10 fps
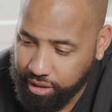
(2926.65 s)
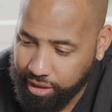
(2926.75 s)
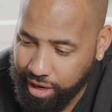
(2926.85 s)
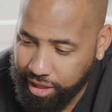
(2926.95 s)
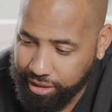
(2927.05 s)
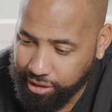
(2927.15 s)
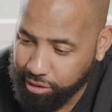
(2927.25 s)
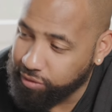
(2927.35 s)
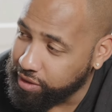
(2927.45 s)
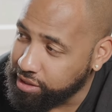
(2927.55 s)
kind of like the
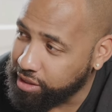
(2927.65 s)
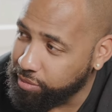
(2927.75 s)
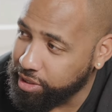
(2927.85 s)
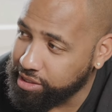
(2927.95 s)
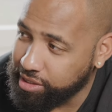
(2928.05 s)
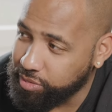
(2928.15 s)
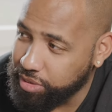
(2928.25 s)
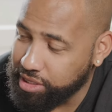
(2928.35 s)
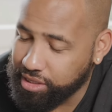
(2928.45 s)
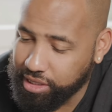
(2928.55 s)
little fish coming into this
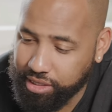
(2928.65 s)
business